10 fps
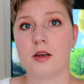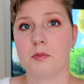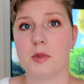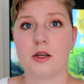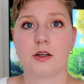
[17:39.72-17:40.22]

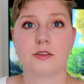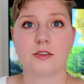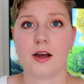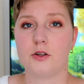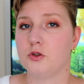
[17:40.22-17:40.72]
because
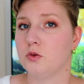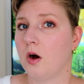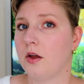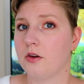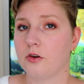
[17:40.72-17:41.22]
I do
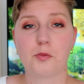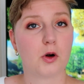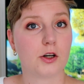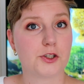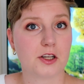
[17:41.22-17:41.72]
other
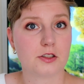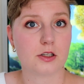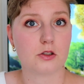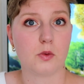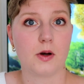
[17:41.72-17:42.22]
projects
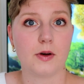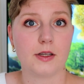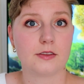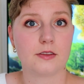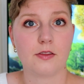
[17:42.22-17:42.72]
as well
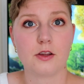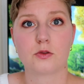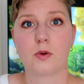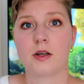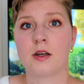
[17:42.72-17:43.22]
as this
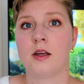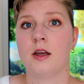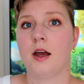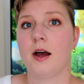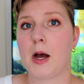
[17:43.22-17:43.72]
one,
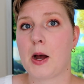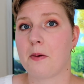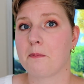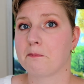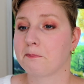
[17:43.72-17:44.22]

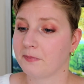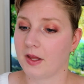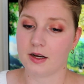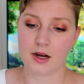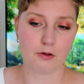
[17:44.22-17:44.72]

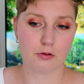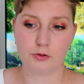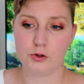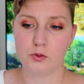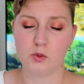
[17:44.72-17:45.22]
and I have a
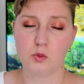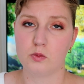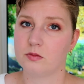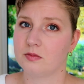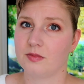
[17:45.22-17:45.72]
few
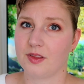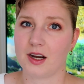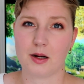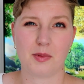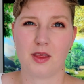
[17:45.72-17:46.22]
that
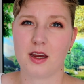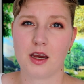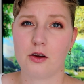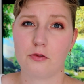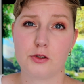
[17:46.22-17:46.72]
I'm
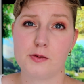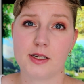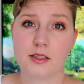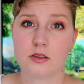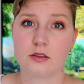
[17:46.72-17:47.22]
thinking of
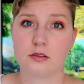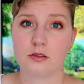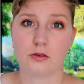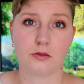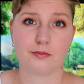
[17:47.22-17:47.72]
doing,
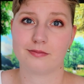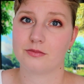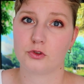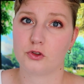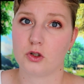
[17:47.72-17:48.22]

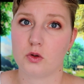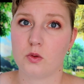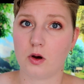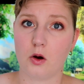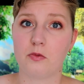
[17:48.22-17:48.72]

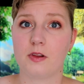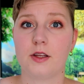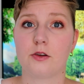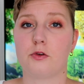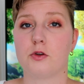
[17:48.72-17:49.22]
so hopefully in
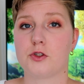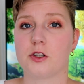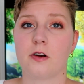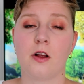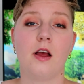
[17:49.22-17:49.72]
the
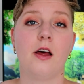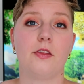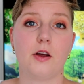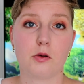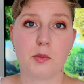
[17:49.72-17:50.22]
future
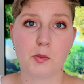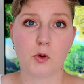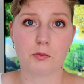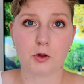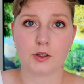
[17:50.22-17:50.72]
there will be
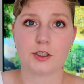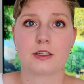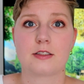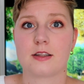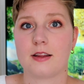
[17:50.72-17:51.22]
more
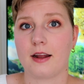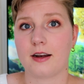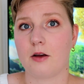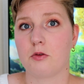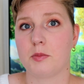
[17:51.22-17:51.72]
projects that
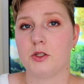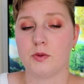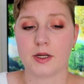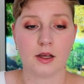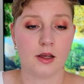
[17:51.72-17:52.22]
I will be
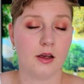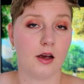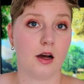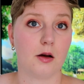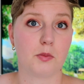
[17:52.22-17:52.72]
doing,
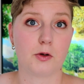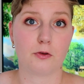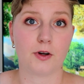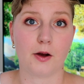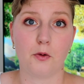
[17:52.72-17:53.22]
but
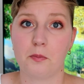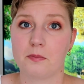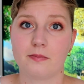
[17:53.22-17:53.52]
for now,